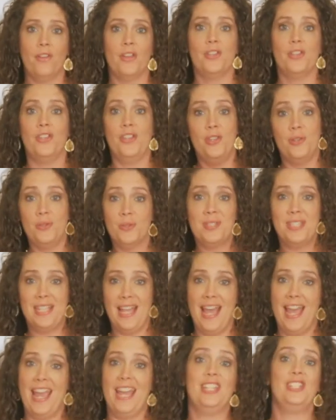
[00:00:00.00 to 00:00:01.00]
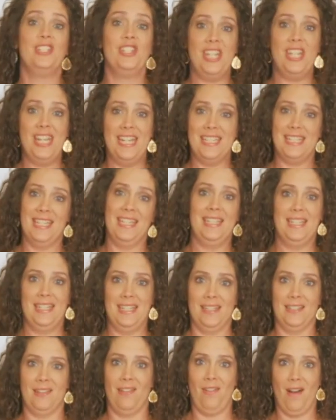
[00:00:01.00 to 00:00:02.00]
you say Jesus
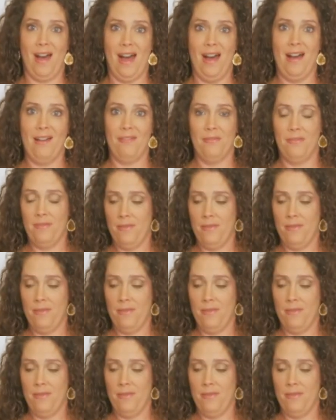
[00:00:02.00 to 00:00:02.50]
is alive.